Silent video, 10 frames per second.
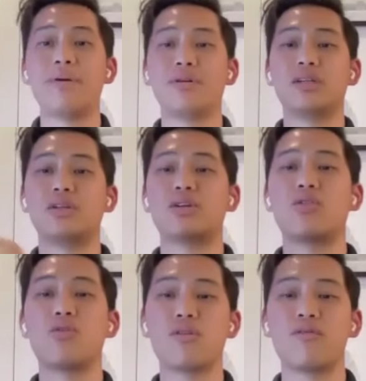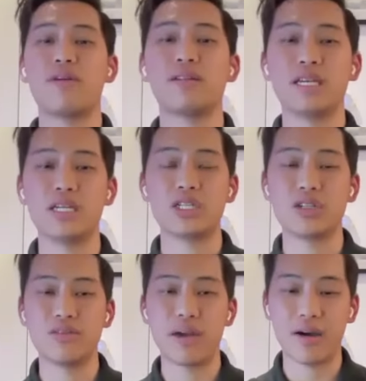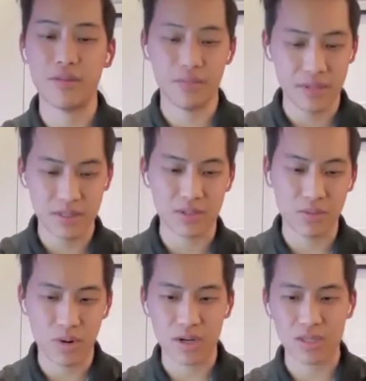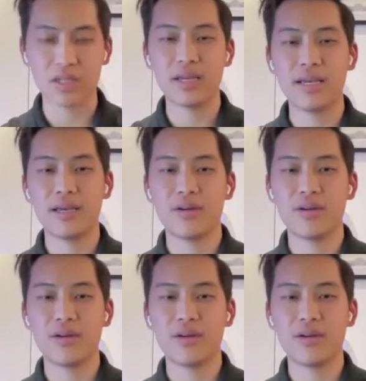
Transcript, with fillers: building your core foundation of how the business works,